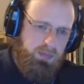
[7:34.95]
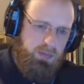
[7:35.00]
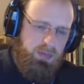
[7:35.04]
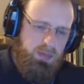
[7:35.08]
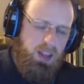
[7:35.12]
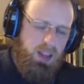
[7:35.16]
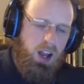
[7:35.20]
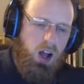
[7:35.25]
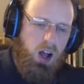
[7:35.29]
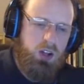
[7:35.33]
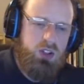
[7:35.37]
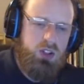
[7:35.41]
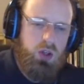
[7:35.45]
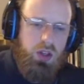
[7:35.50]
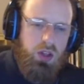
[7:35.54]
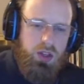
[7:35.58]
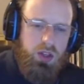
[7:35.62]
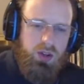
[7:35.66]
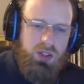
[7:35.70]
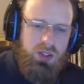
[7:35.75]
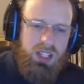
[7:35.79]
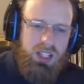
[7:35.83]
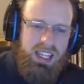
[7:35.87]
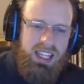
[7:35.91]
Also,
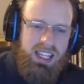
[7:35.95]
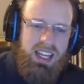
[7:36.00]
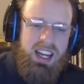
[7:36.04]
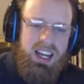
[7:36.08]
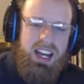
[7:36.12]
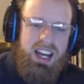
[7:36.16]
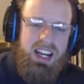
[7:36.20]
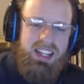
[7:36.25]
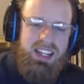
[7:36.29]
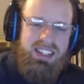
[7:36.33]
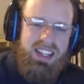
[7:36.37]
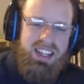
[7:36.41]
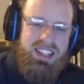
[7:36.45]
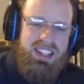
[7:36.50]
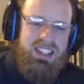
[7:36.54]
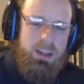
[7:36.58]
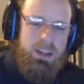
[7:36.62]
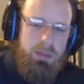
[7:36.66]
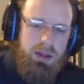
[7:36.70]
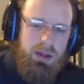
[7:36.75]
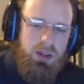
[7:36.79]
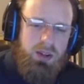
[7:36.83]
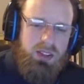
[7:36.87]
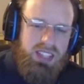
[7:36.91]
thirdly, does the
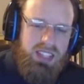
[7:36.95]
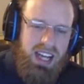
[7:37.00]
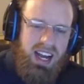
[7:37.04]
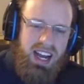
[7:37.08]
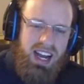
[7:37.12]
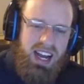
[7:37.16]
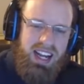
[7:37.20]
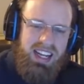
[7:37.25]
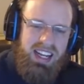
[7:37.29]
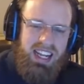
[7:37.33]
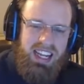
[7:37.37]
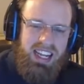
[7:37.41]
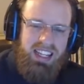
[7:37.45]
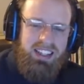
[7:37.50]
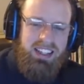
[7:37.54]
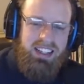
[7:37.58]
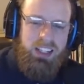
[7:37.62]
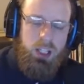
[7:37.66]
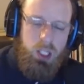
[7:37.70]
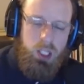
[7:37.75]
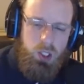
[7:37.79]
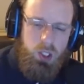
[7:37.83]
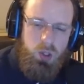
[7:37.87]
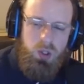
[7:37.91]
build guide
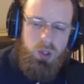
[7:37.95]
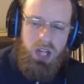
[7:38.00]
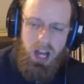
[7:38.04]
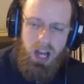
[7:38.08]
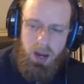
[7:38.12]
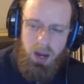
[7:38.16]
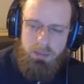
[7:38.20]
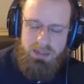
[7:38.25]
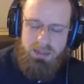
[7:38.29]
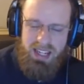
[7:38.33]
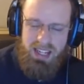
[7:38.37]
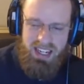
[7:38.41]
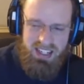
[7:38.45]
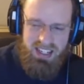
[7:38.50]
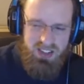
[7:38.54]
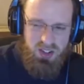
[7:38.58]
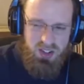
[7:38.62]
include updates?